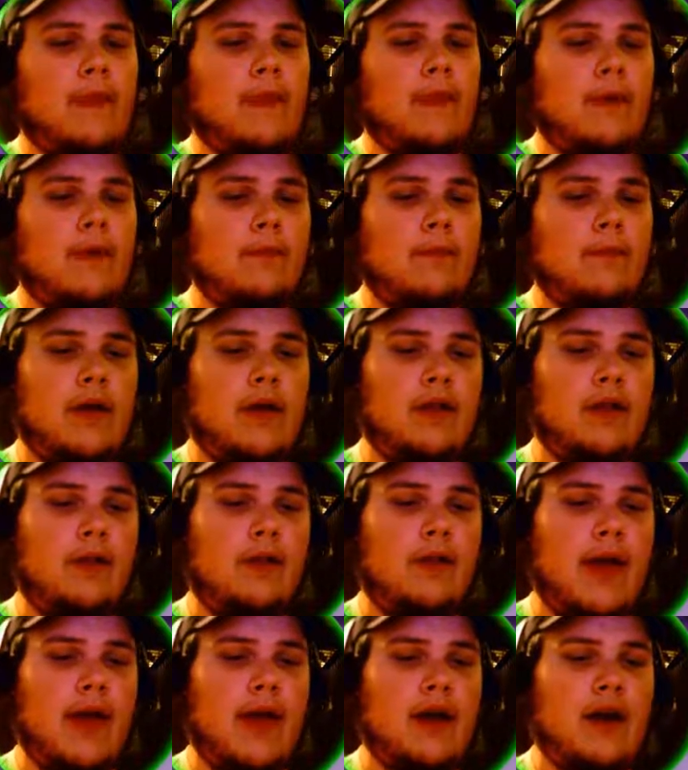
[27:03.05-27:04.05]
But no
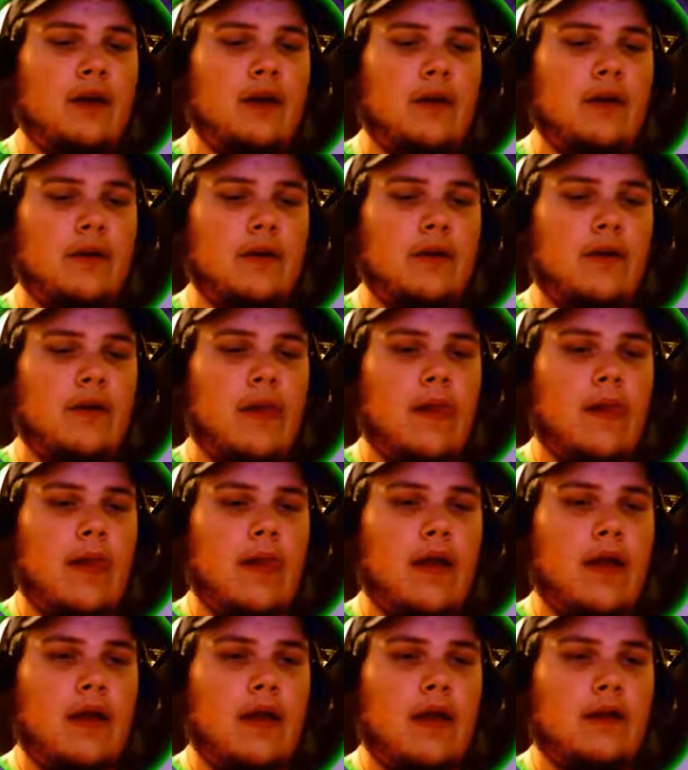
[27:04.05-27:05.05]
matter.
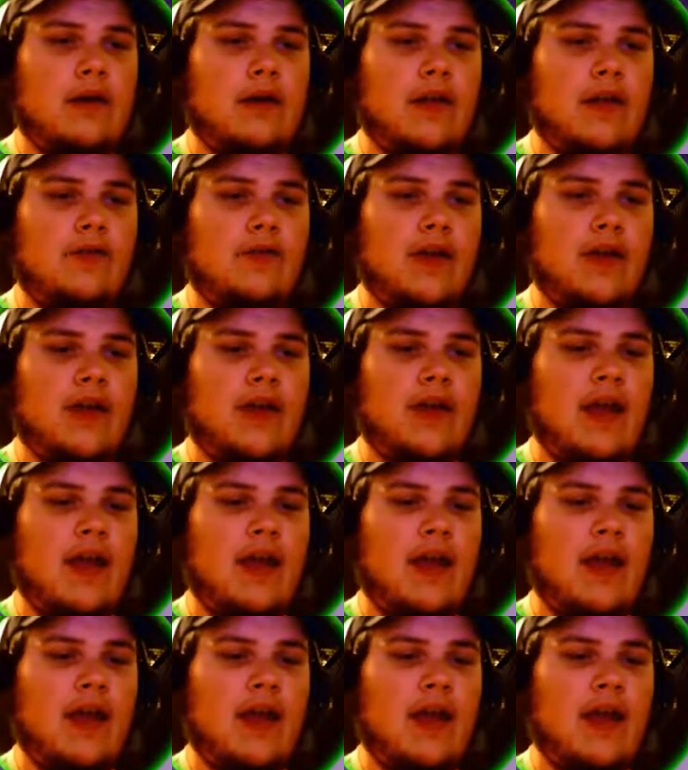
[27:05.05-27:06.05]
If we get
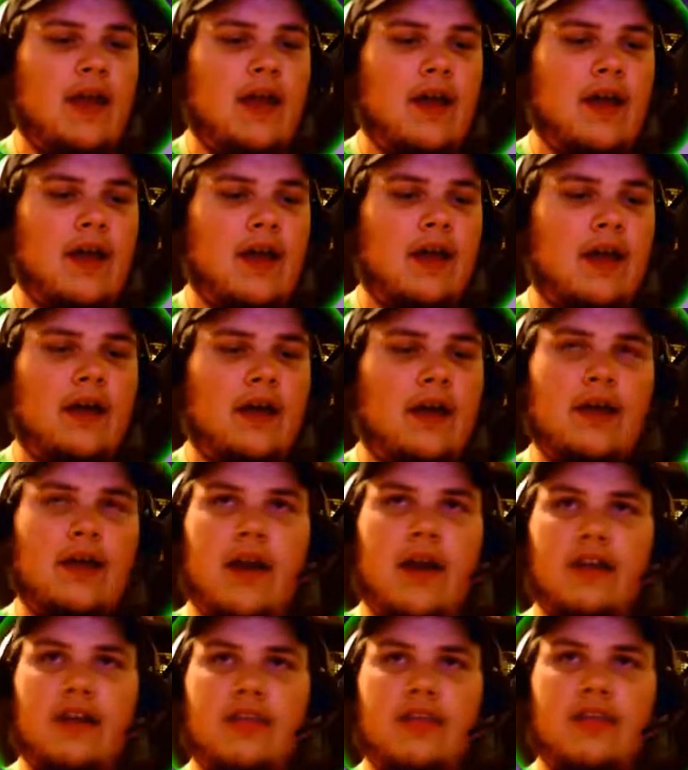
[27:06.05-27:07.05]
a good
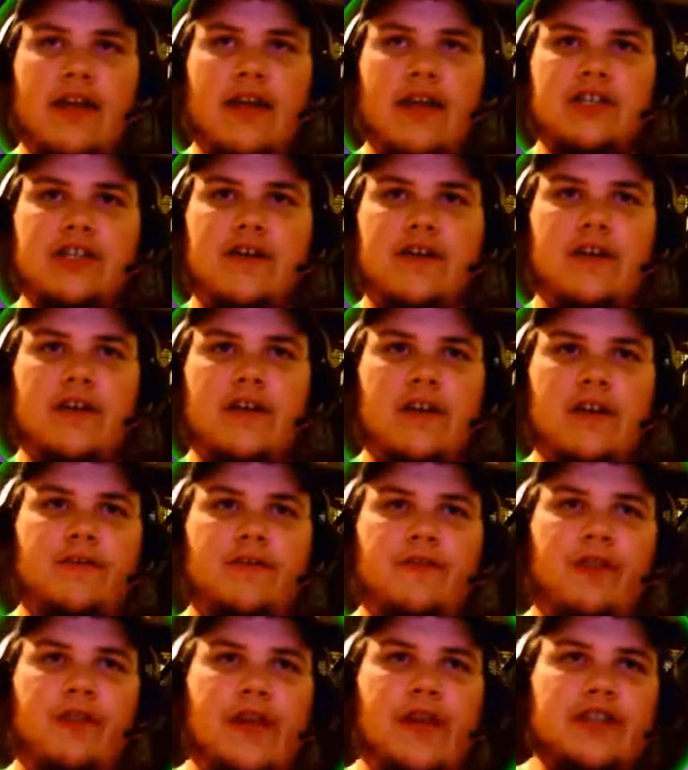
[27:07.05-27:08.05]
Air Slash off in a
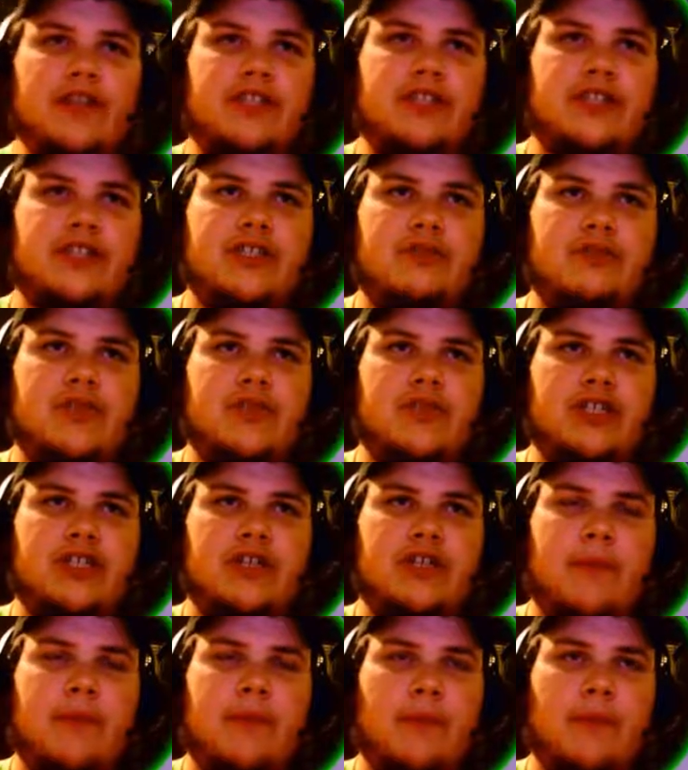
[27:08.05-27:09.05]
flinch, we
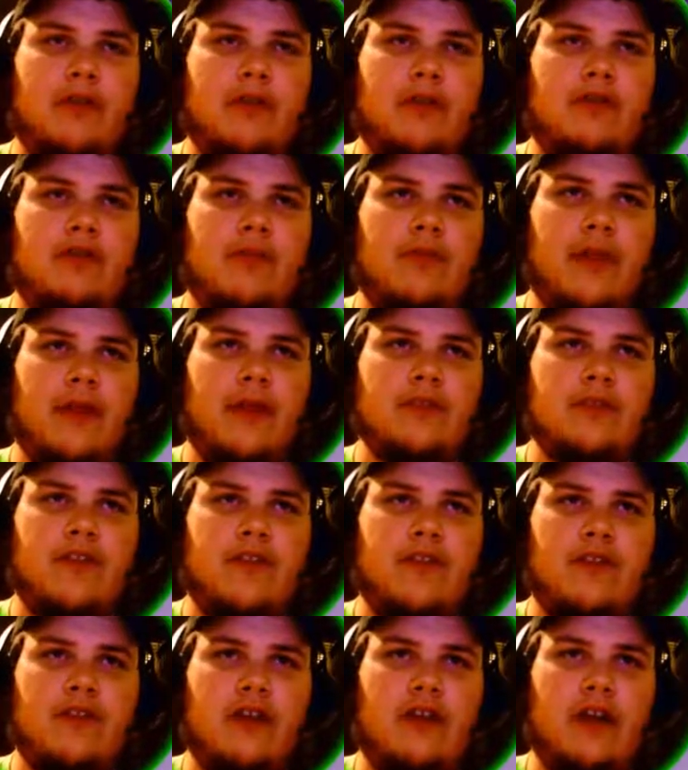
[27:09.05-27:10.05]
should be able to do some damage to
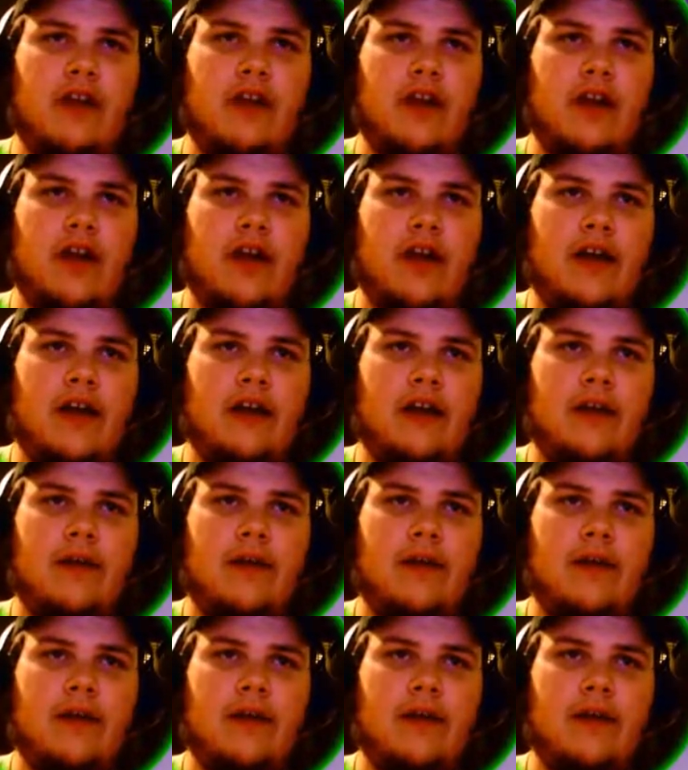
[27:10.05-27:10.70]
this Arcanine.